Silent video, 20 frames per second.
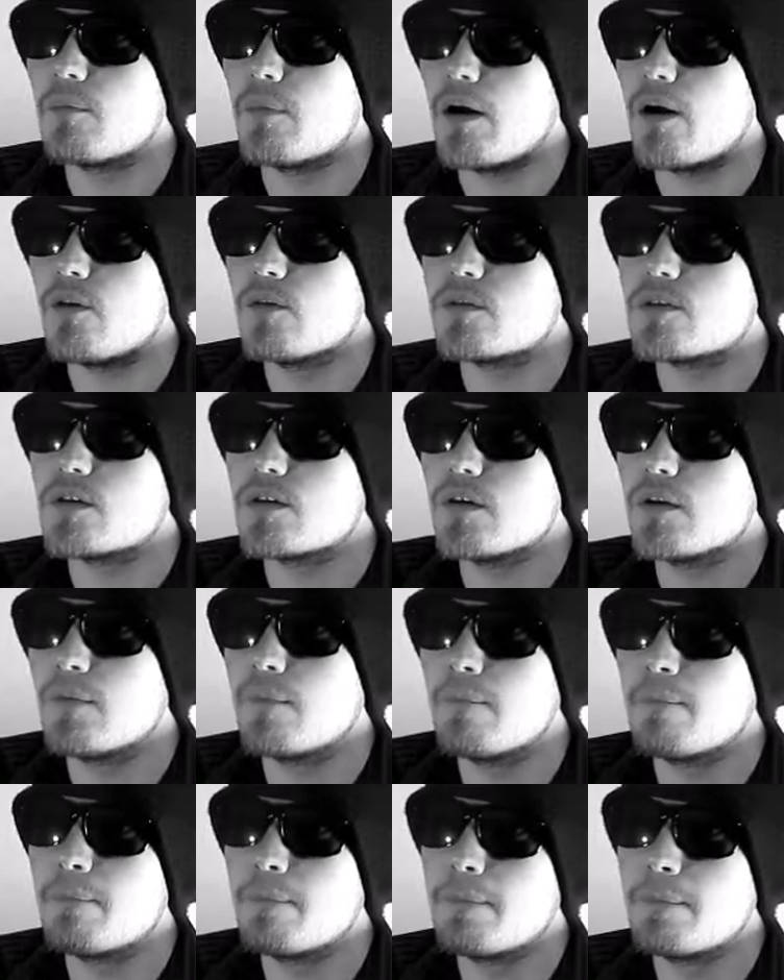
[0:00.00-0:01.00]
about?
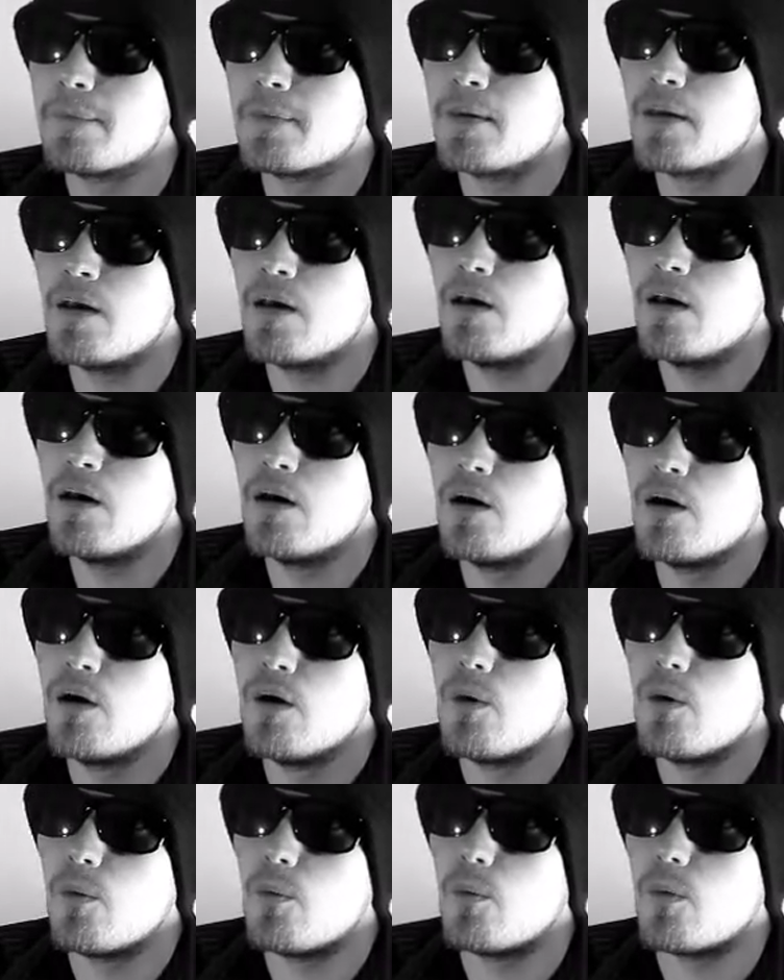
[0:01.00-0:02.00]

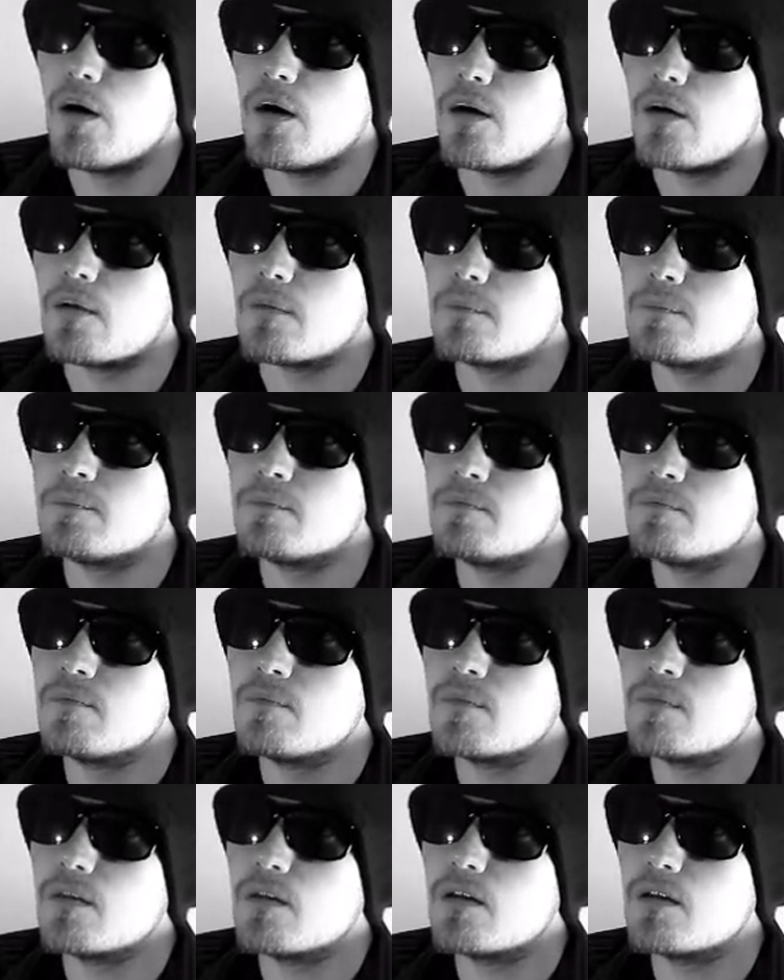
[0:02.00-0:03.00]
Well,
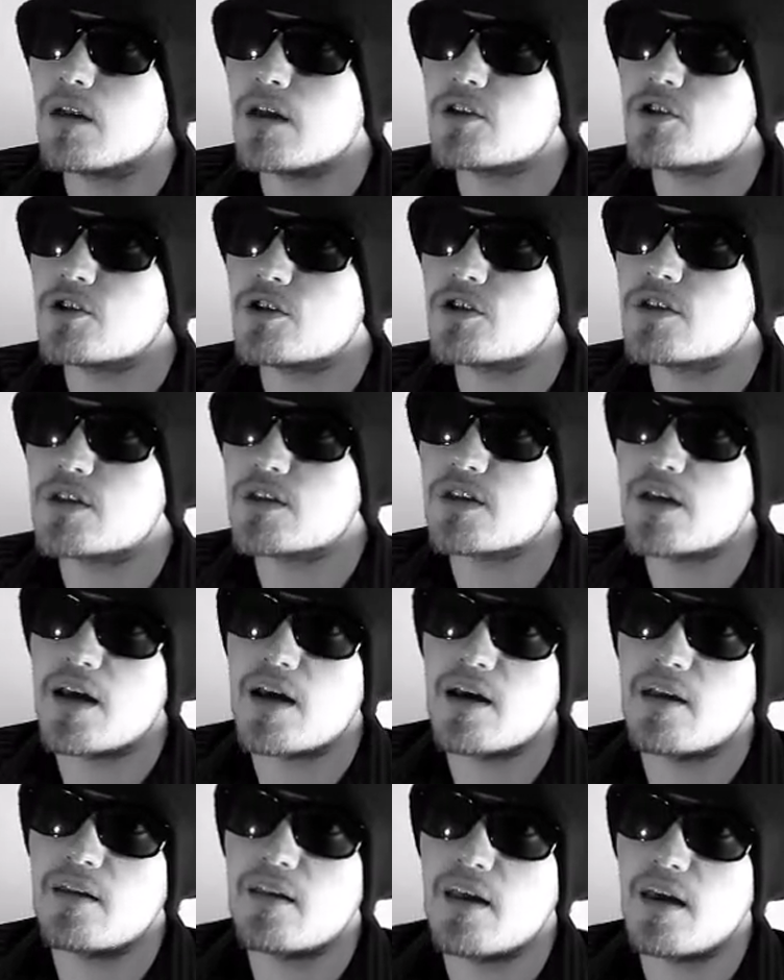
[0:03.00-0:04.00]
let's just
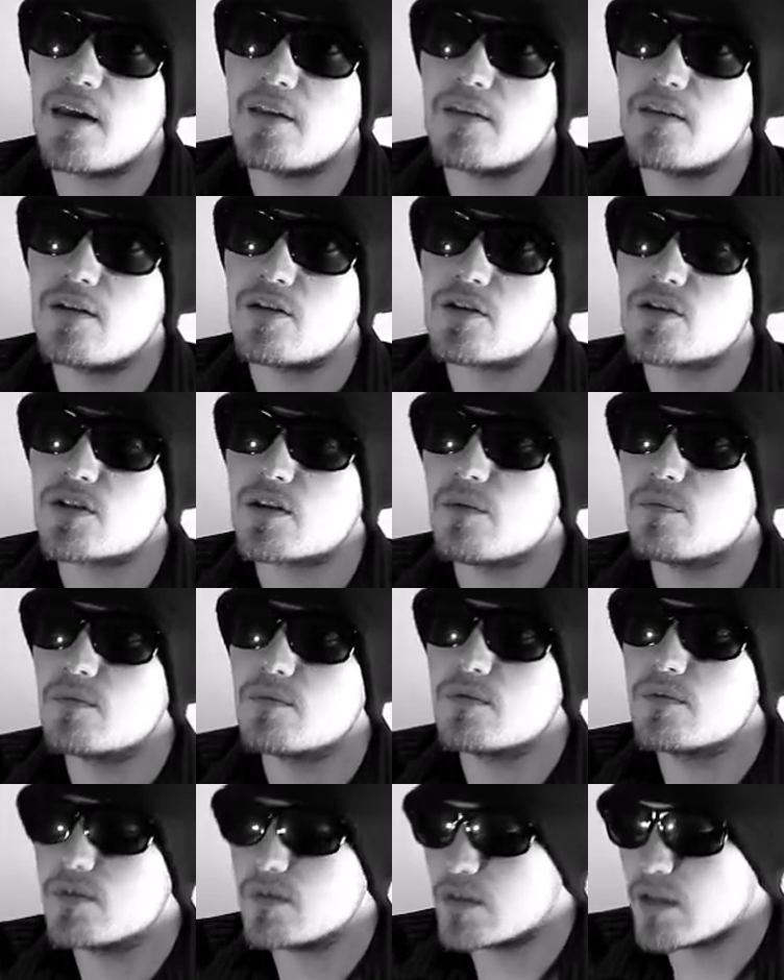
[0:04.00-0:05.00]
say that there's
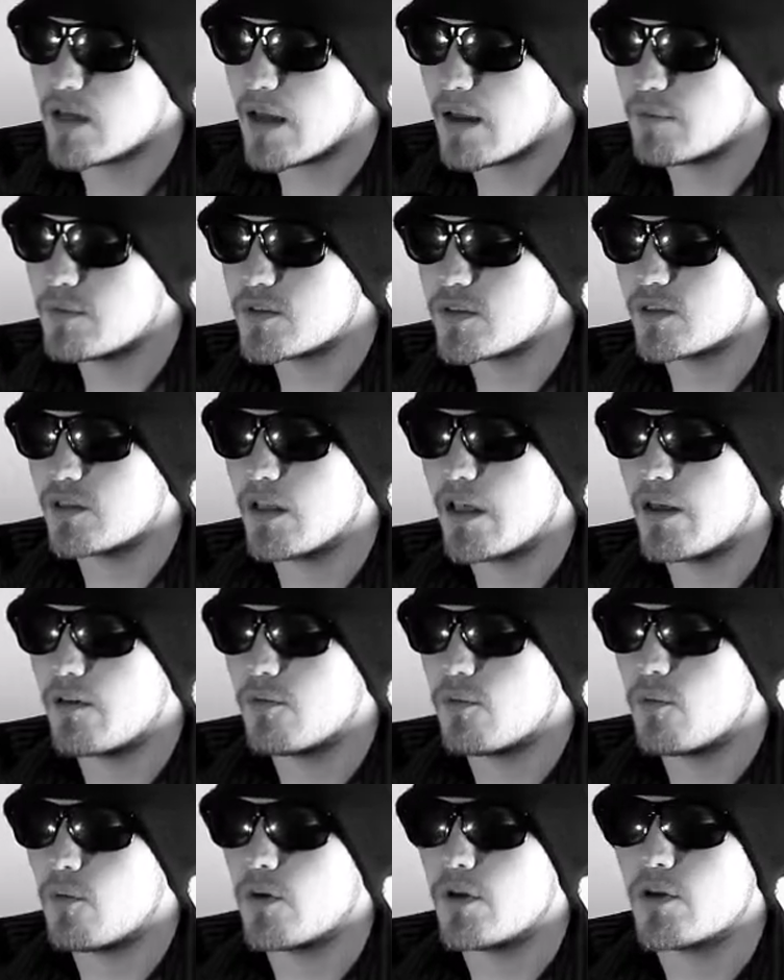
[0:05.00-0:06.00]
some times in life
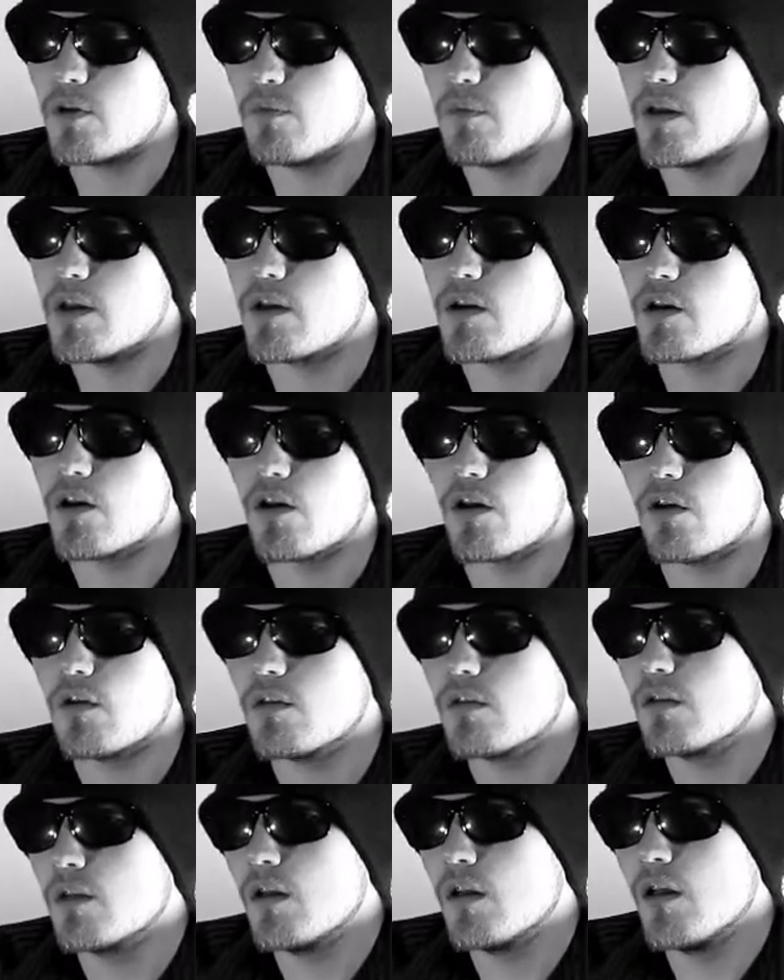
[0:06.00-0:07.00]
where you meet a
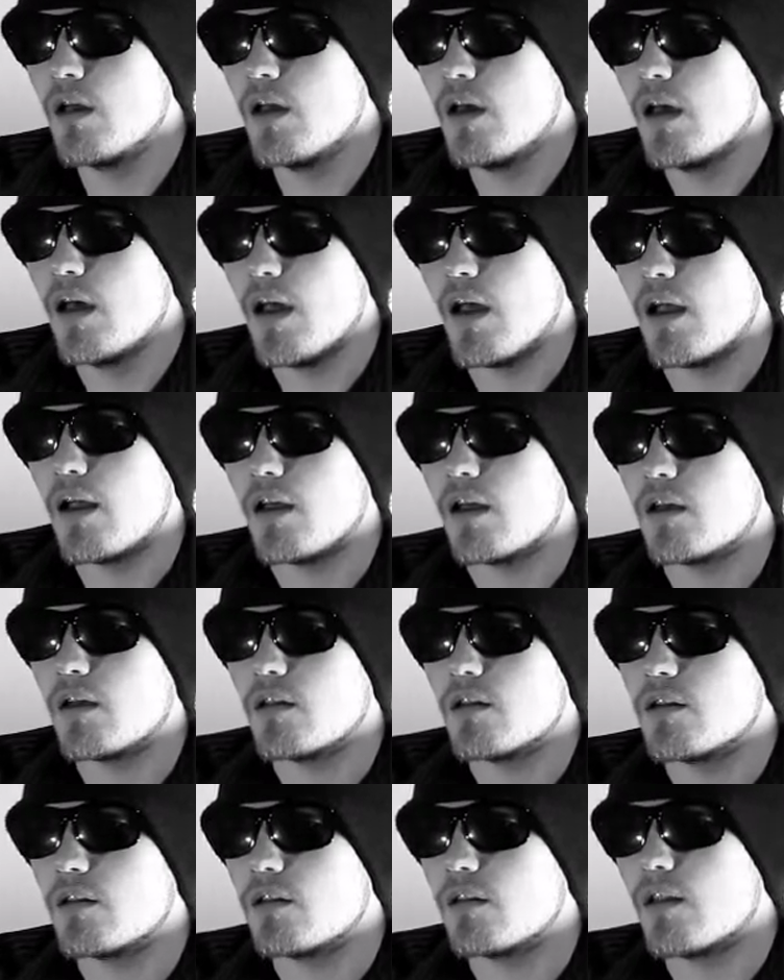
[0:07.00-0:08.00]
girl
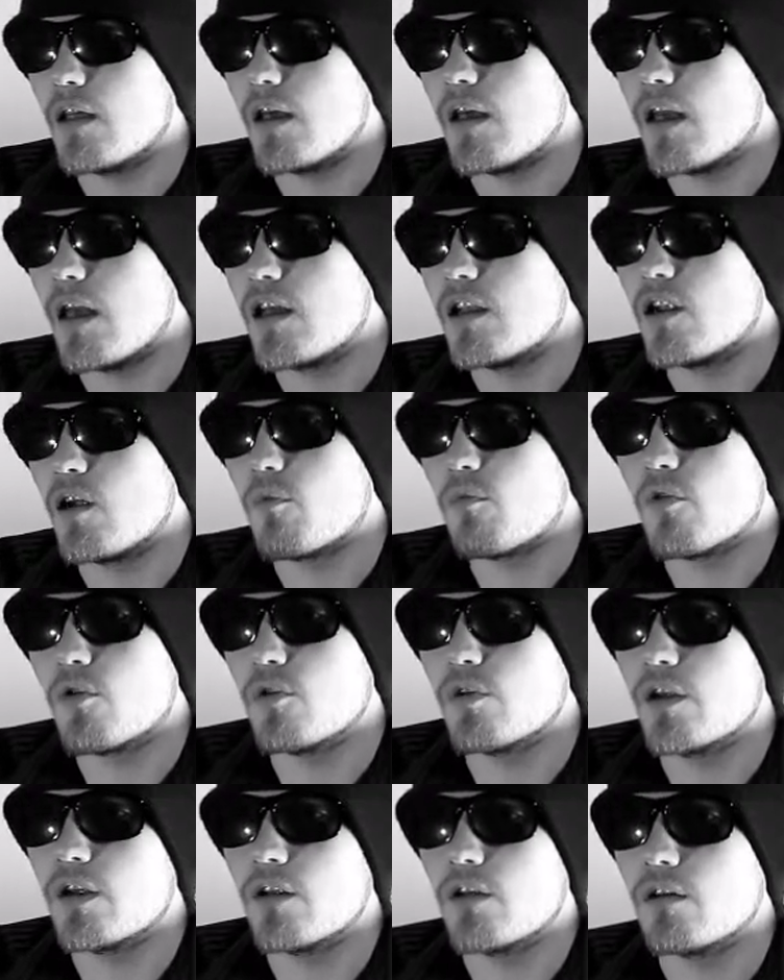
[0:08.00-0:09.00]
and they end up
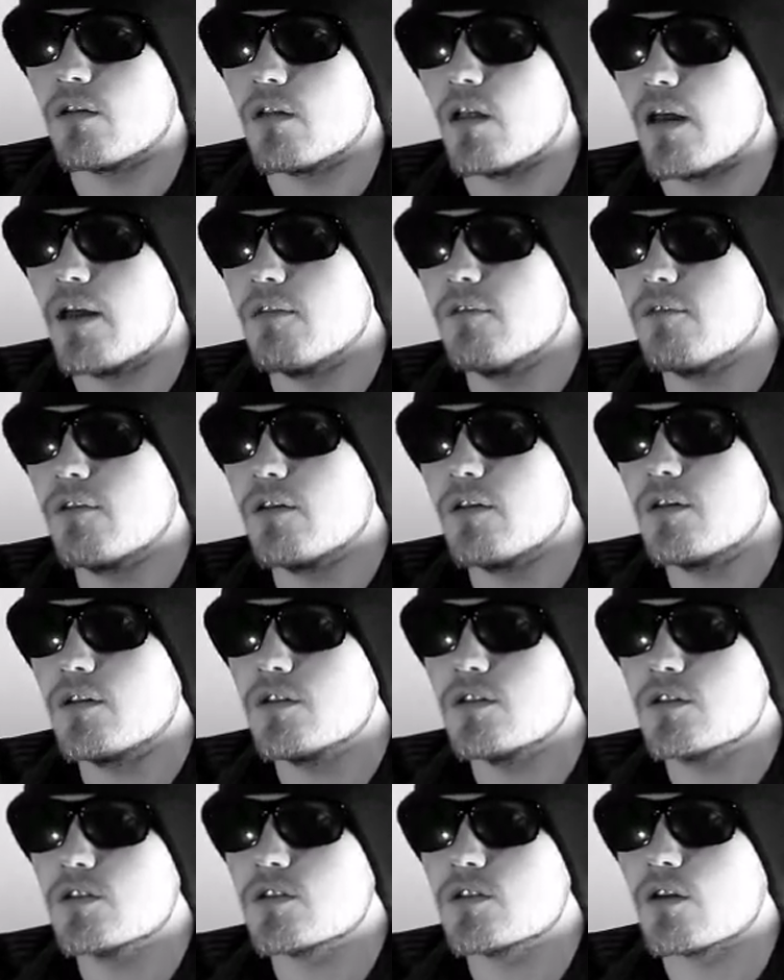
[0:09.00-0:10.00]
ruining your life.
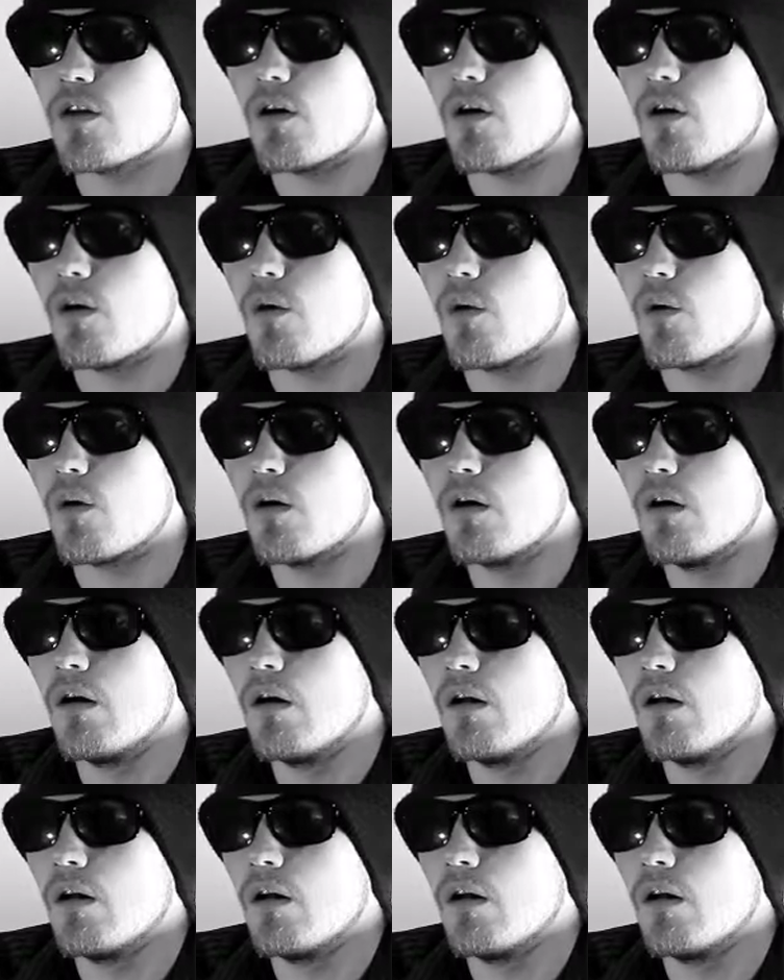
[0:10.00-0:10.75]
So